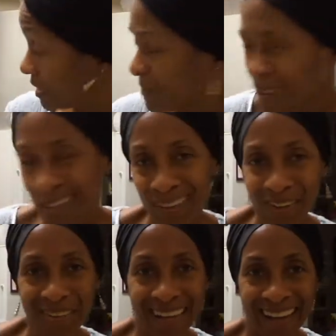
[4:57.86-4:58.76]
it up. You
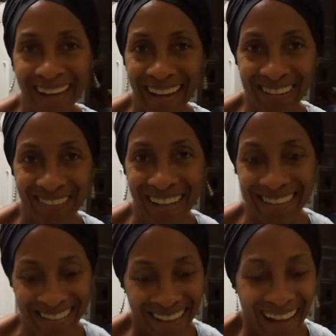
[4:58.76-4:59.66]
know me, I hate waste.
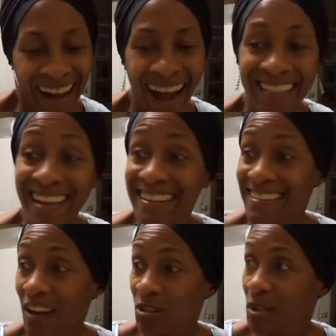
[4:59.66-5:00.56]
I think
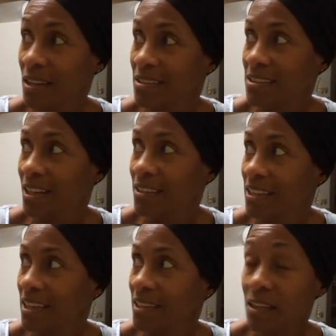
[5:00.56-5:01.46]
sauerkraut is the only
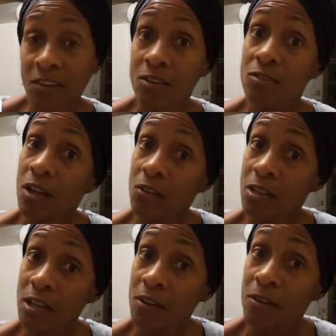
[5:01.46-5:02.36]
thing. No.
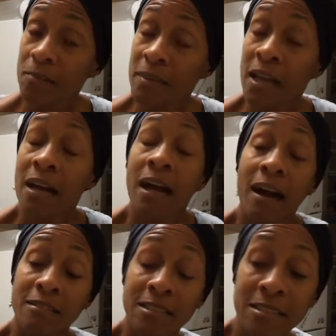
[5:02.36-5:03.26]

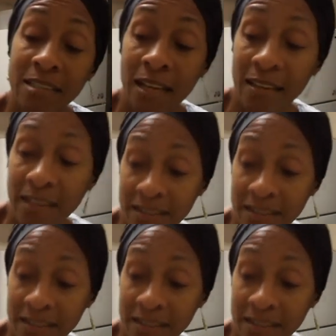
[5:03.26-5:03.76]
I was going to say I think